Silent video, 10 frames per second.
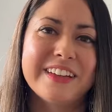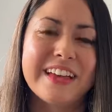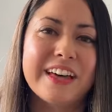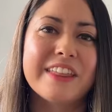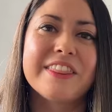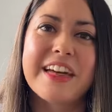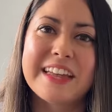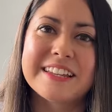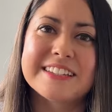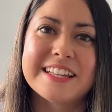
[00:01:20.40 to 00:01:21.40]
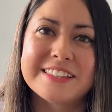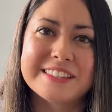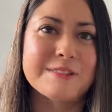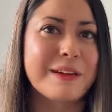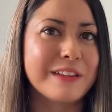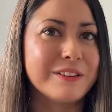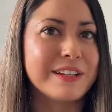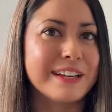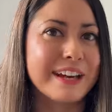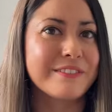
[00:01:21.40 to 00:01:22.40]
Uh, that tends to make
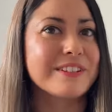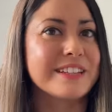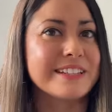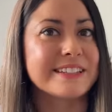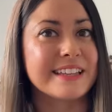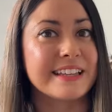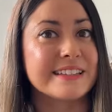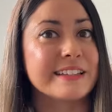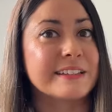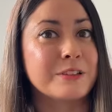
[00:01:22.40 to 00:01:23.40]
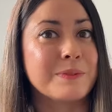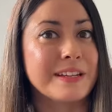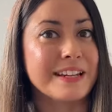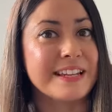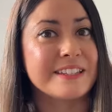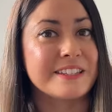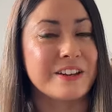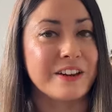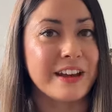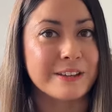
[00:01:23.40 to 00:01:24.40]
looking after these things a little bit
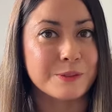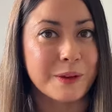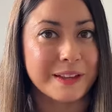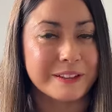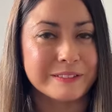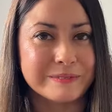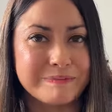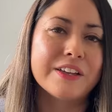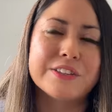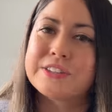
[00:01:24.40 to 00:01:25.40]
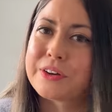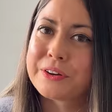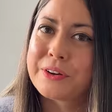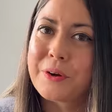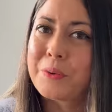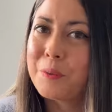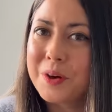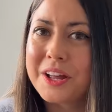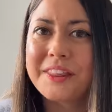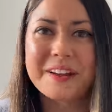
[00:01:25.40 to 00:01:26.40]
easier as well. So,
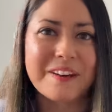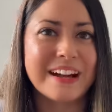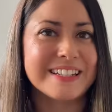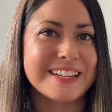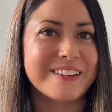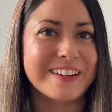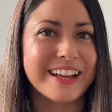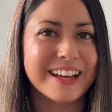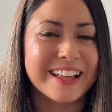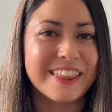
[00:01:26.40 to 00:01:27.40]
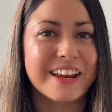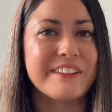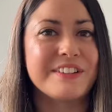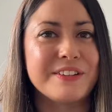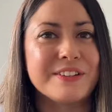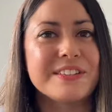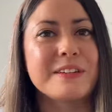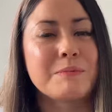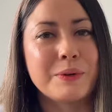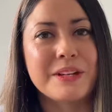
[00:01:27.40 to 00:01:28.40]
what are the criteria that I've used
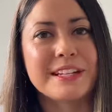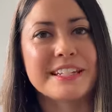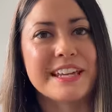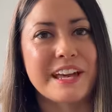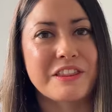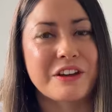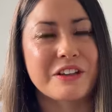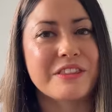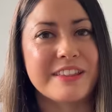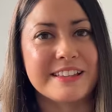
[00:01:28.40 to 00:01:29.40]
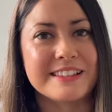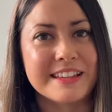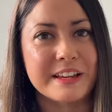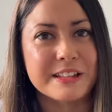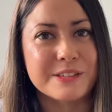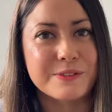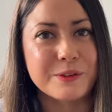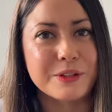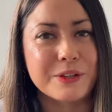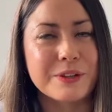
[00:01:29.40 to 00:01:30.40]
in putting together these yarns for
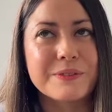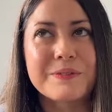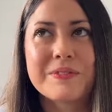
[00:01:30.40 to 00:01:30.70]
you?